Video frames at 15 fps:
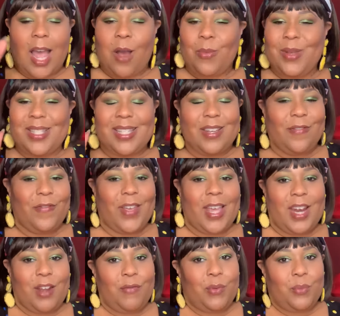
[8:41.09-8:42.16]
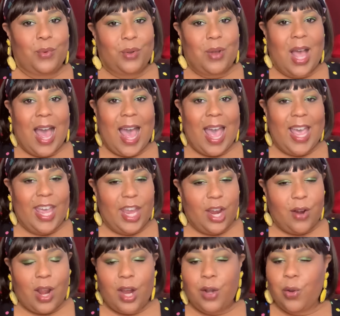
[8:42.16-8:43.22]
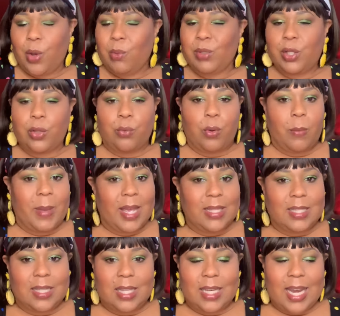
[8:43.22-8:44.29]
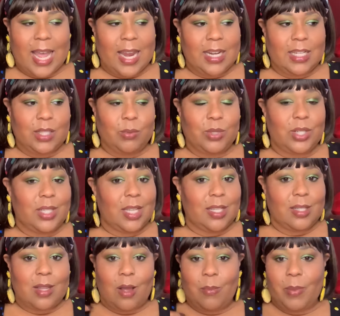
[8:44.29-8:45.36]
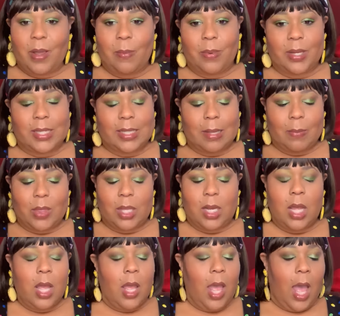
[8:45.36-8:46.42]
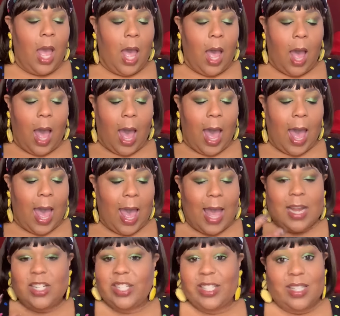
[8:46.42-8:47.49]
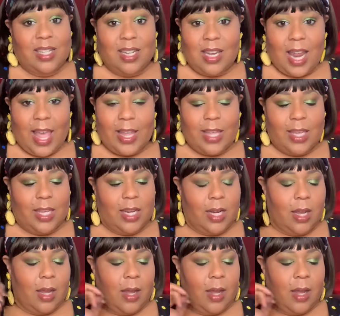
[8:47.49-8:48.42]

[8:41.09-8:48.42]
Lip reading: I wasn't a fan of the real high hair. I know it was a throwback to the 90s when she said salt and pepper or something. I just didn't like it.